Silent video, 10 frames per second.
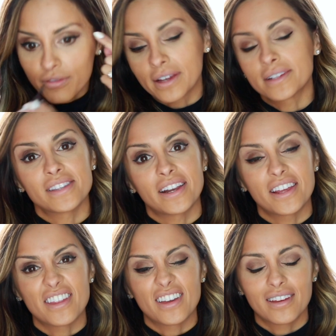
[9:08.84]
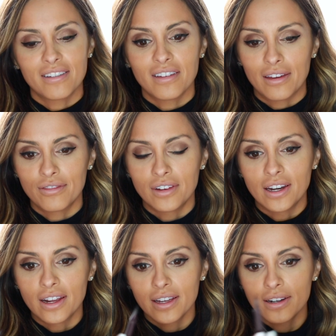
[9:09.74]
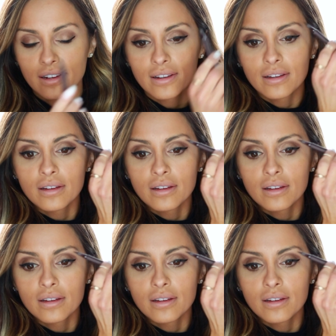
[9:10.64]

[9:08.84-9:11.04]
fix anything if needed.